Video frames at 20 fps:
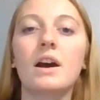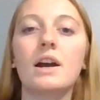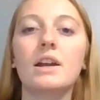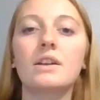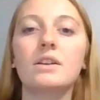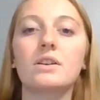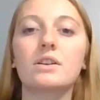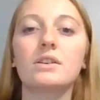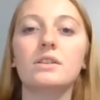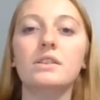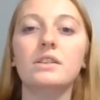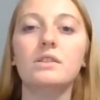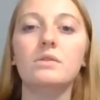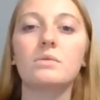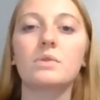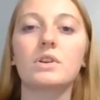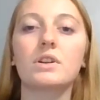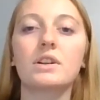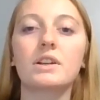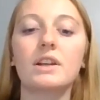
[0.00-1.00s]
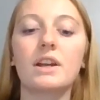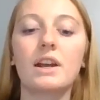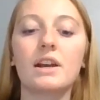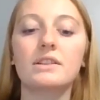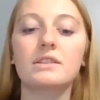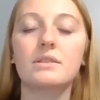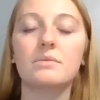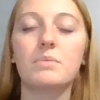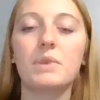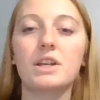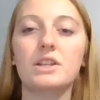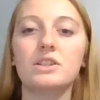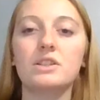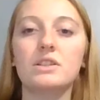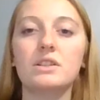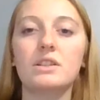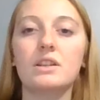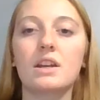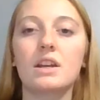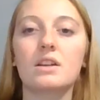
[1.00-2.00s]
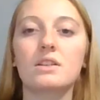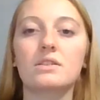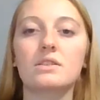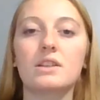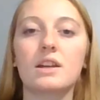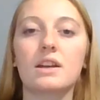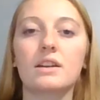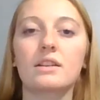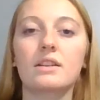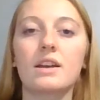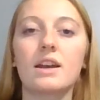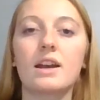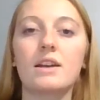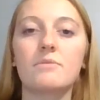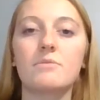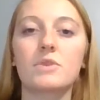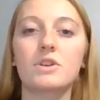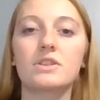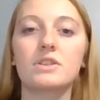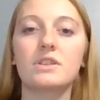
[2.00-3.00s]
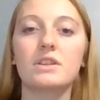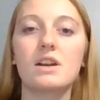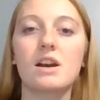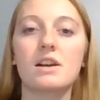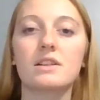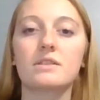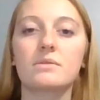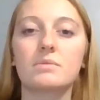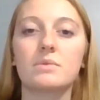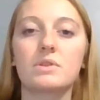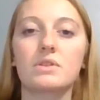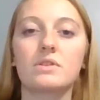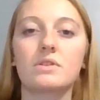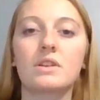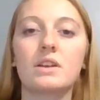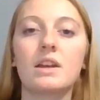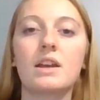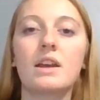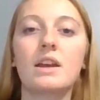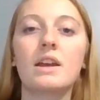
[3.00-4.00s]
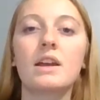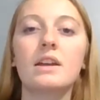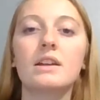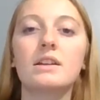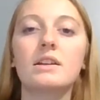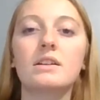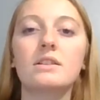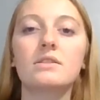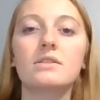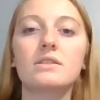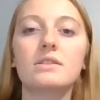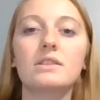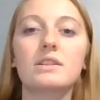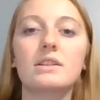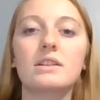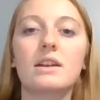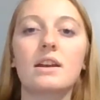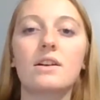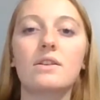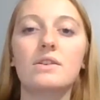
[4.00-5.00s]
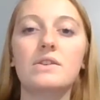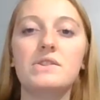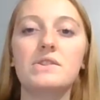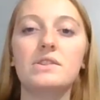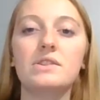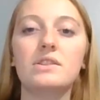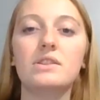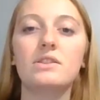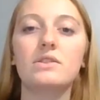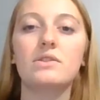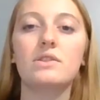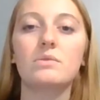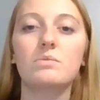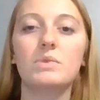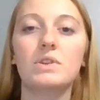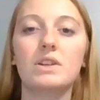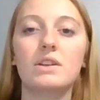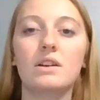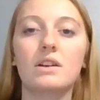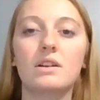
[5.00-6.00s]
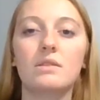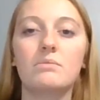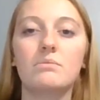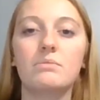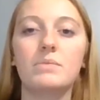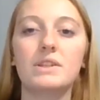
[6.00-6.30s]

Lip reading: I currently work as a patient care tech at Mercy Hospital, and I understand how easily you can become